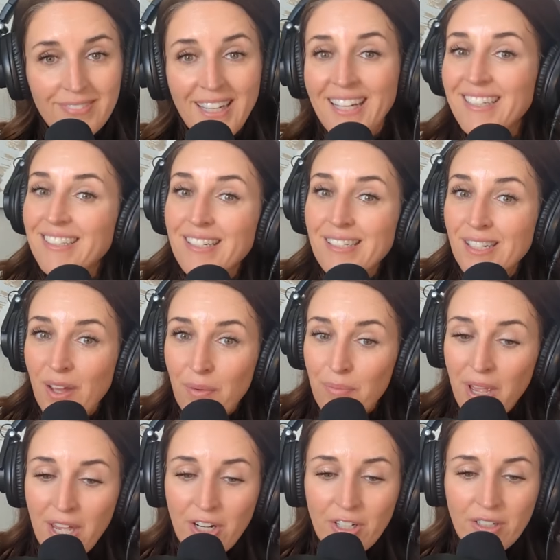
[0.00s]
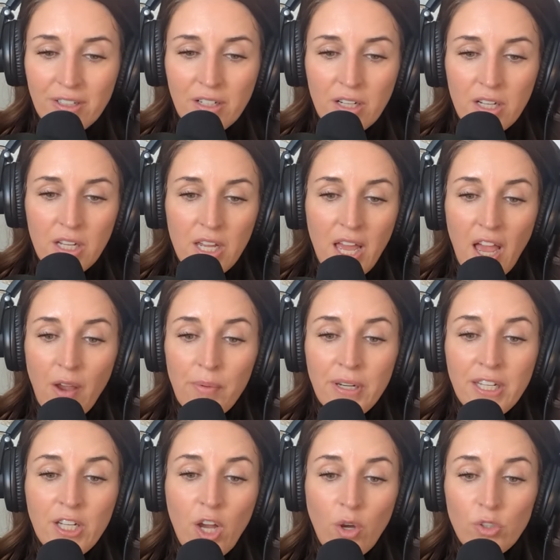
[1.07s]
It does not matter how
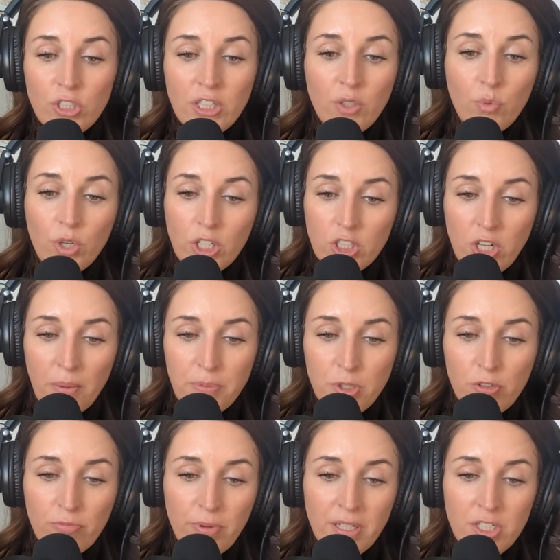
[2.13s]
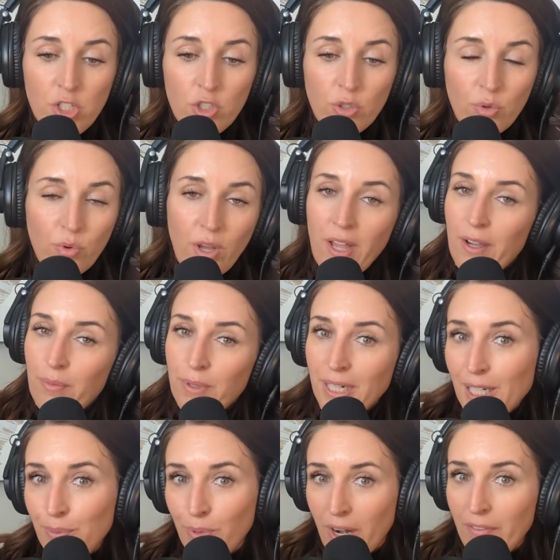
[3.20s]
many coaching workshops you've been to, how
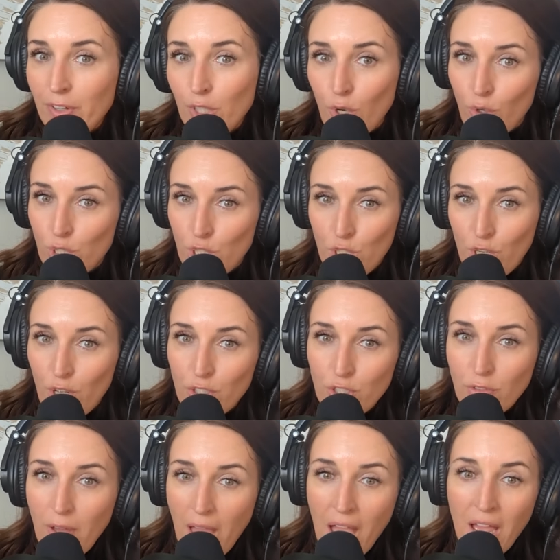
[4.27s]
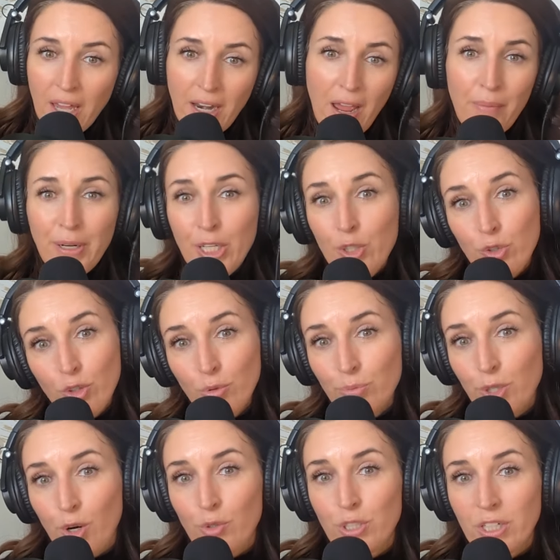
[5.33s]
many private coaching calls you've had, how many group
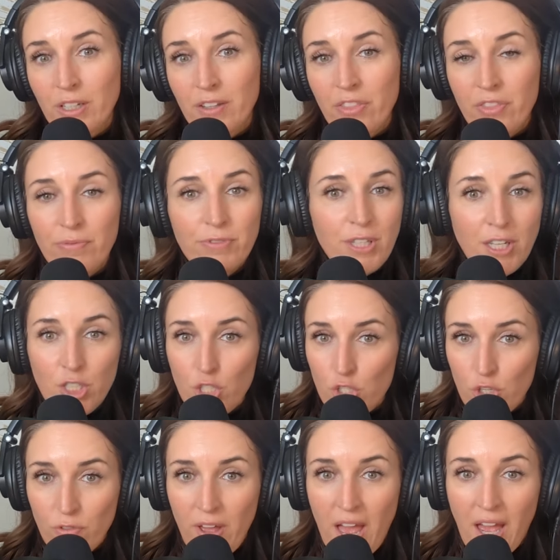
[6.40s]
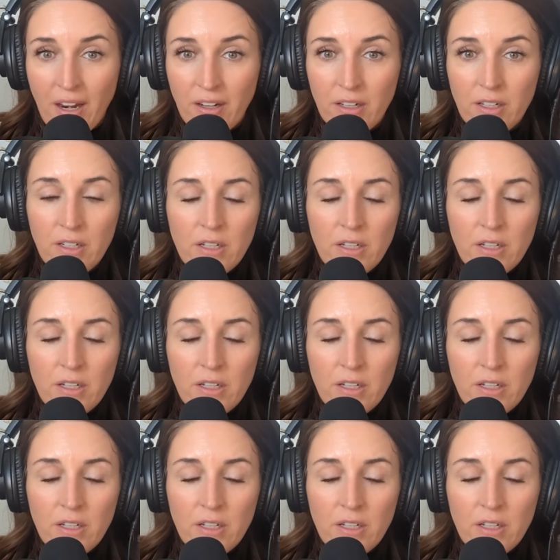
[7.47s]
coaching sessions you've had.